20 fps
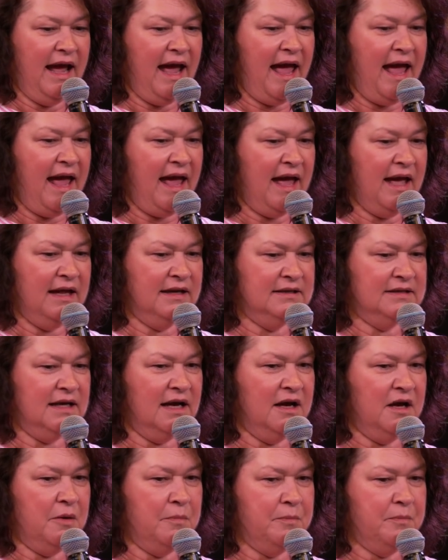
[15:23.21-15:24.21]

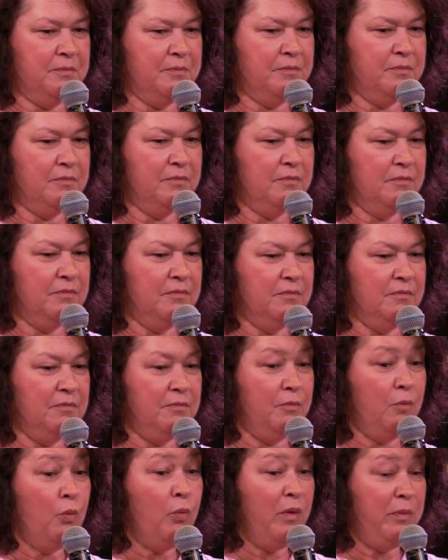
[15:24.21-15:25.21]
And
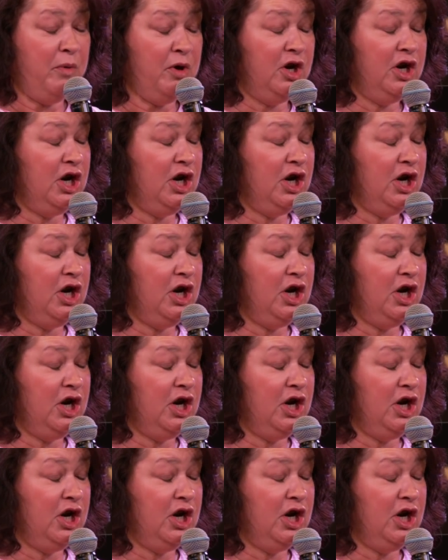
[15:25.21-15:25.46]
we put